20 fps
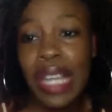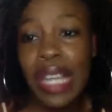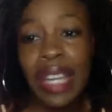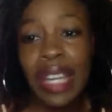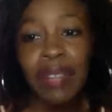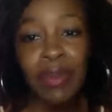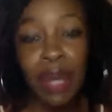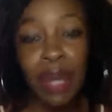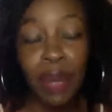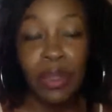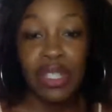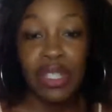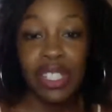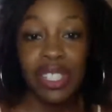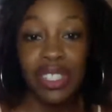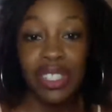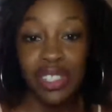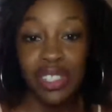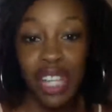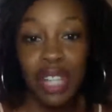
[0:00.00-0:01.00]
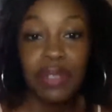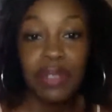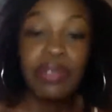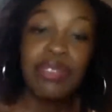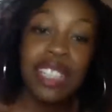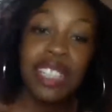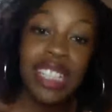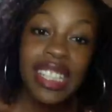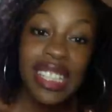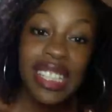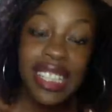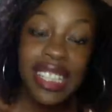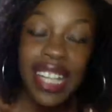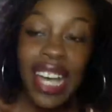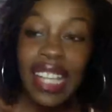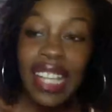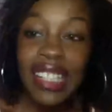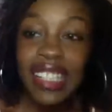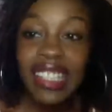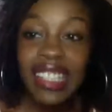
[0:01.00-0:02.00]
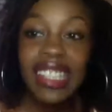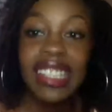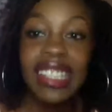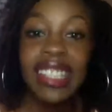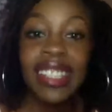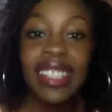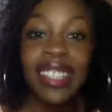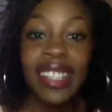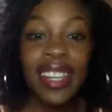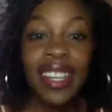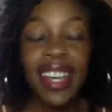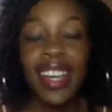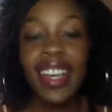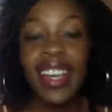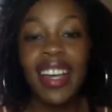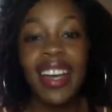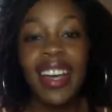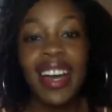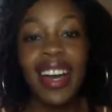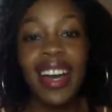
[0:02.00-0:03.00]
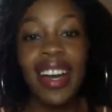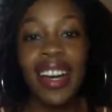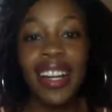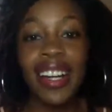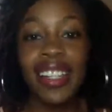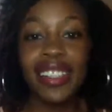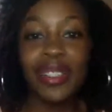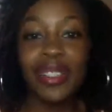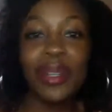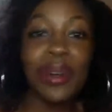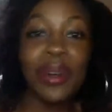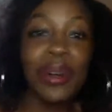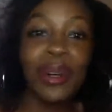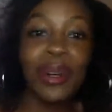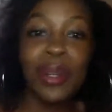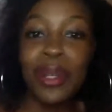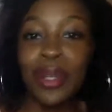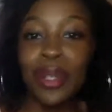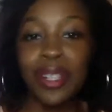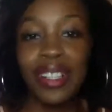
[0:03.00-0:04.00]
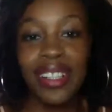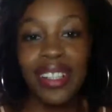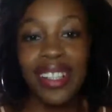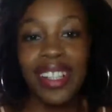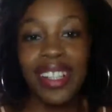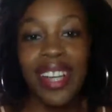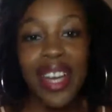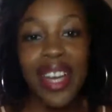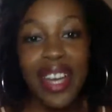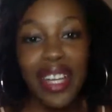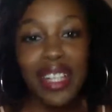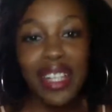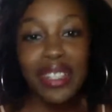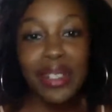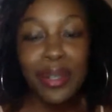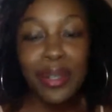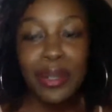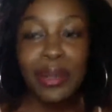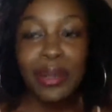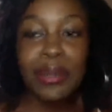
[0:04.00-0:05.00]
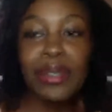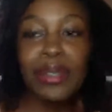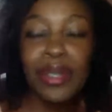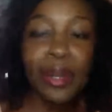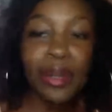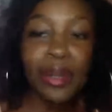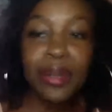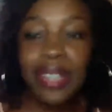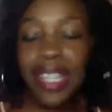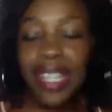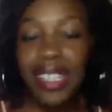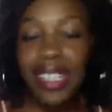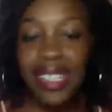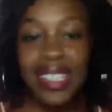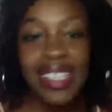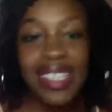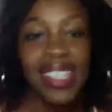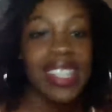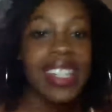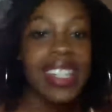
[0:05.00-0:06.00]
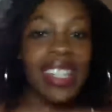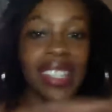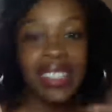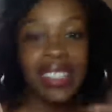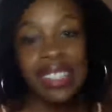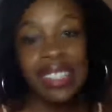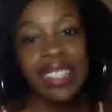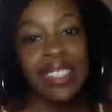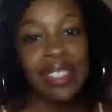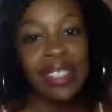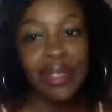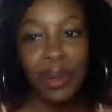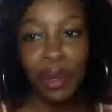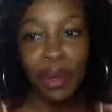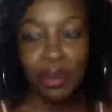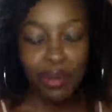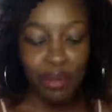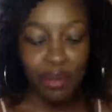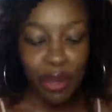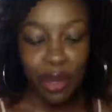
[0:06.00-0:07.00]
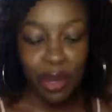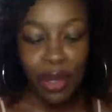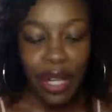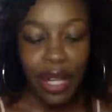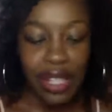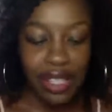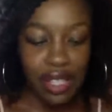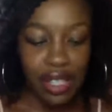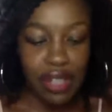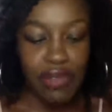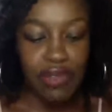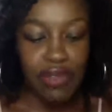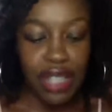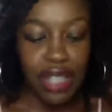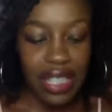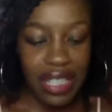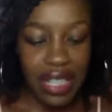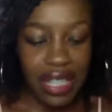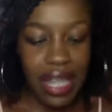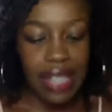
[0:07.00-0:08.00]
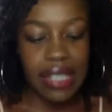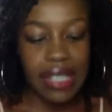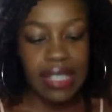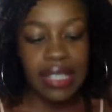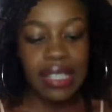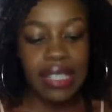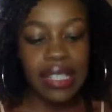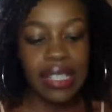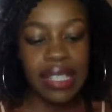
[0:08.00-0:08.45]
where we just chat freely, candidly, no editing. It's just all raw and just really candid.